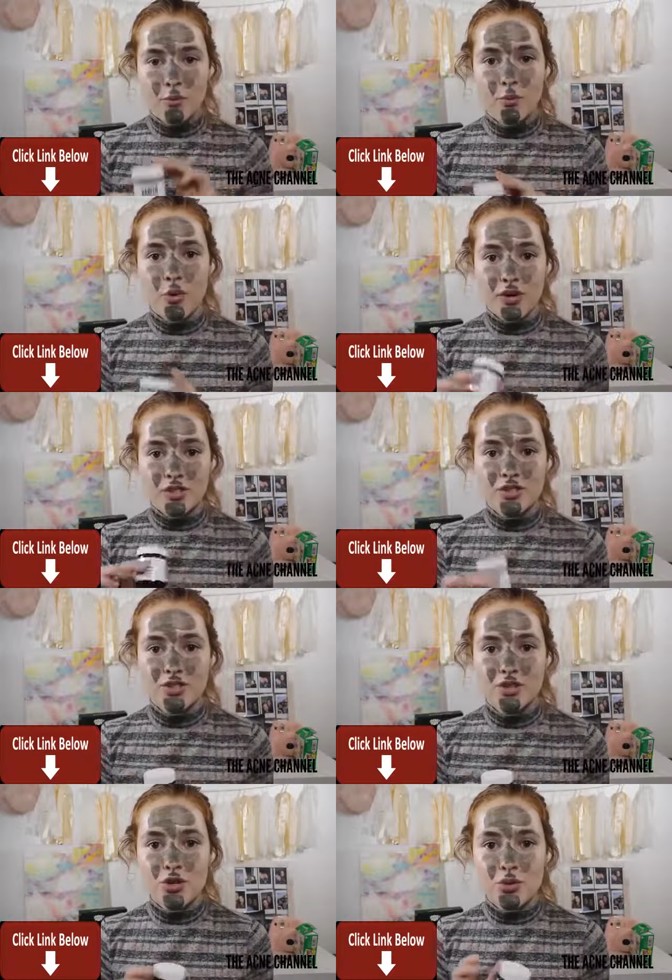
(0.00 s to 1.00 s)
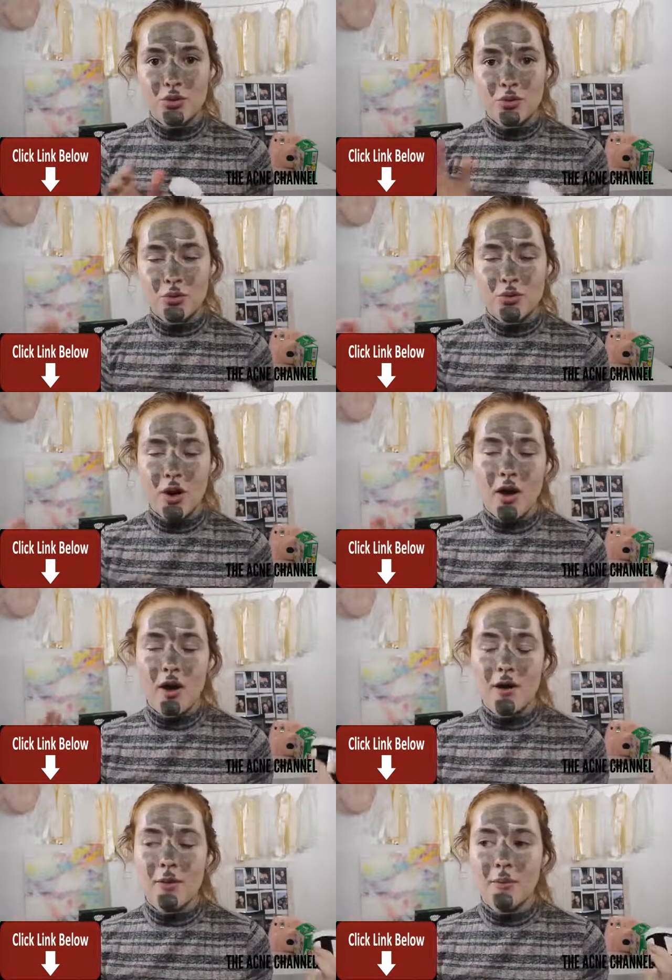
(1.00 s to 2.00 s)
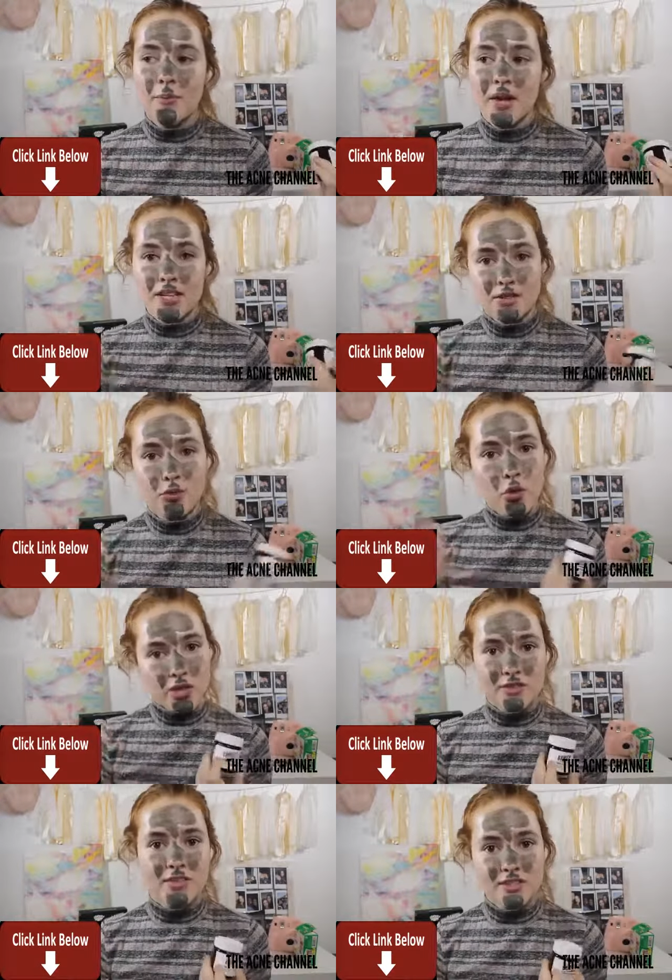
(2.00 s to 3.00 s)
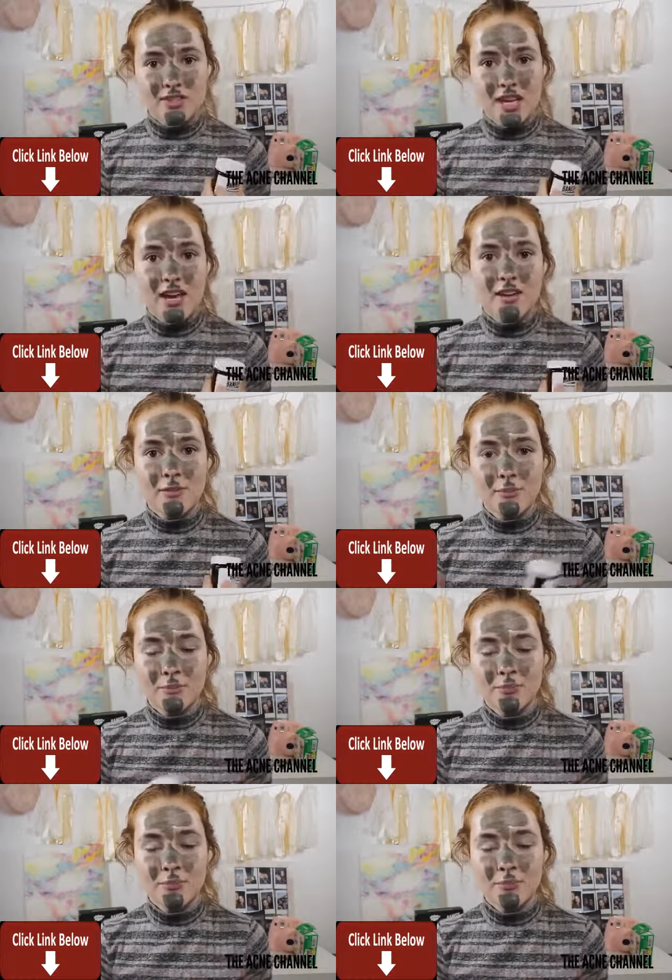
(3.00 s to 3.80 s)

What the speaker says: works to exfoliate the skin.